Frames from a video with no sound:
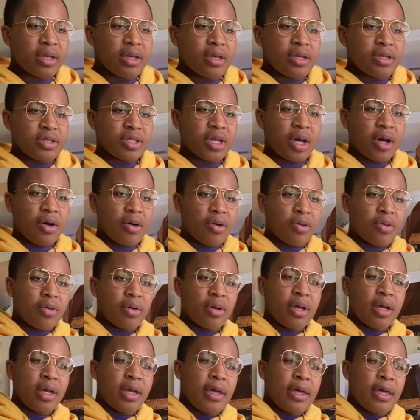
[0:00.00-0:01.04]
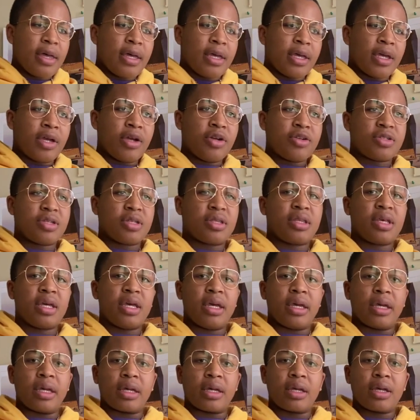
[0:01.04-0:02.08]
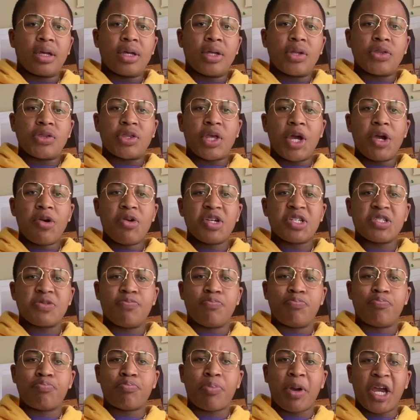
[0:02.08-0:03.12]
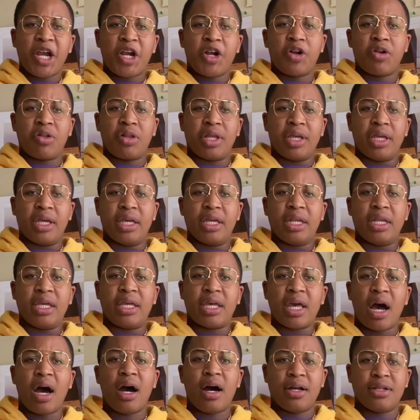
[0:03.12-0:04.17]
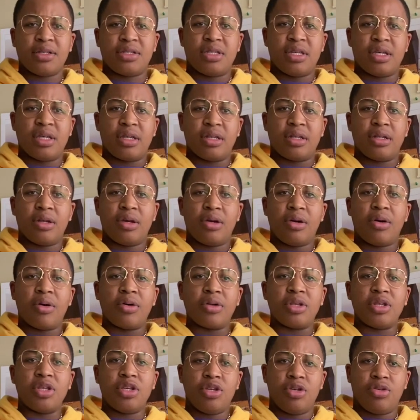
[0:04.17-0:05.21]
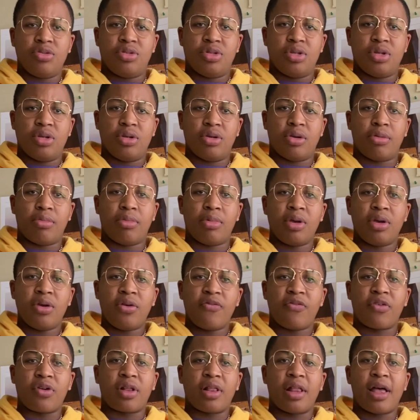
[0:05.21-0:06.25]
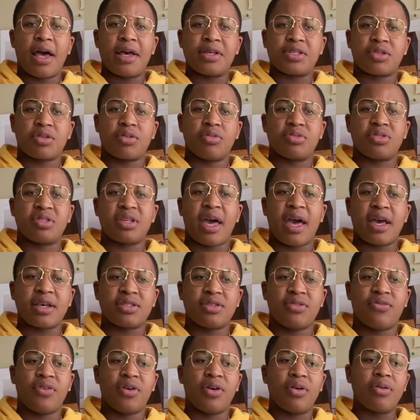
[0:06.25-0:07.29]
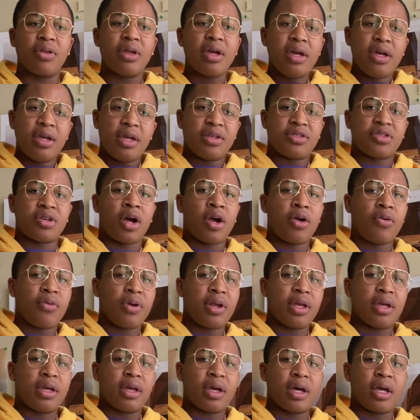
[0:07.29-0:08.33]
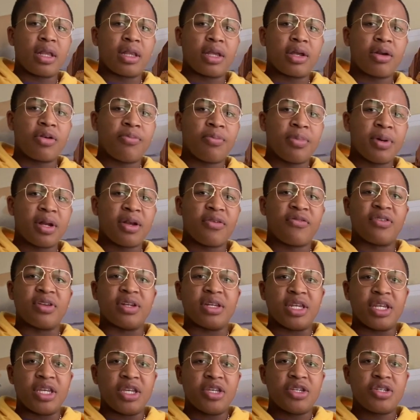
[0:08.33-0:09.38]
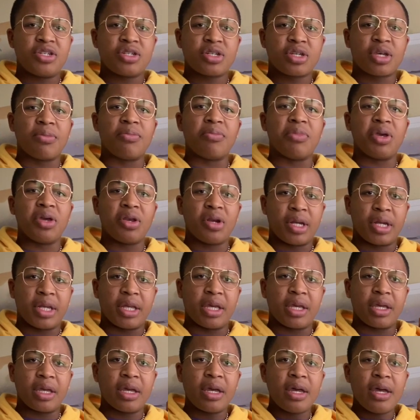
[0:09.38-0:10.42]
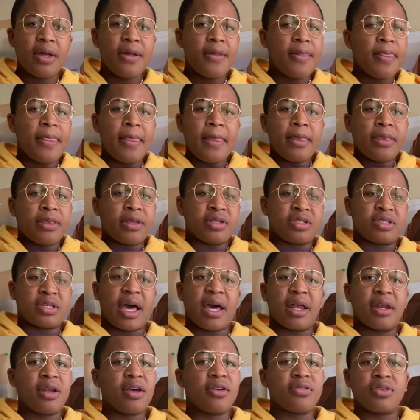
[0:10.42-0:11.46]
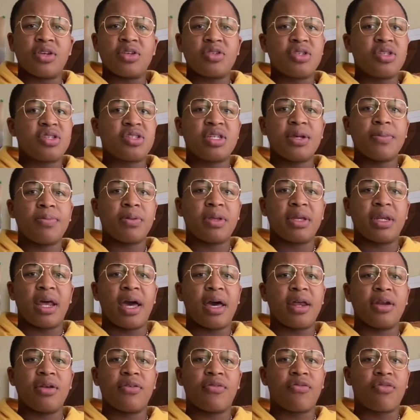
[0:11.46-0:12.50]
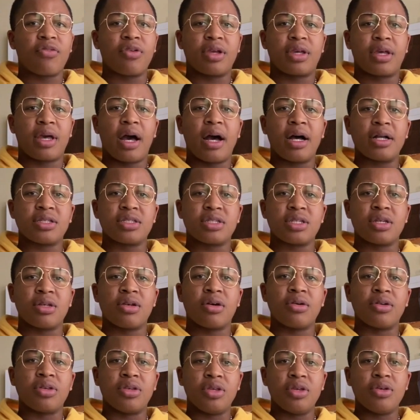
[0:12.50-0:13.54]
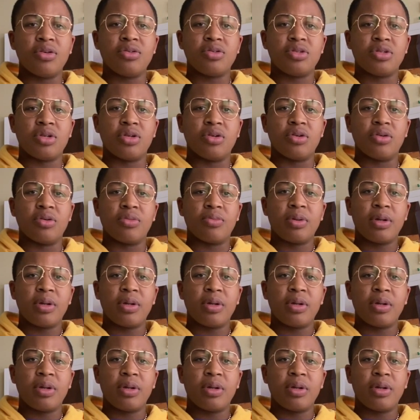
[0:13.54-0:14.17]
So here's the thing. There is barely any content on YouTube for classical saxophone. It's already a little bit of a niche community. There's just simply not enough free content on YouTube.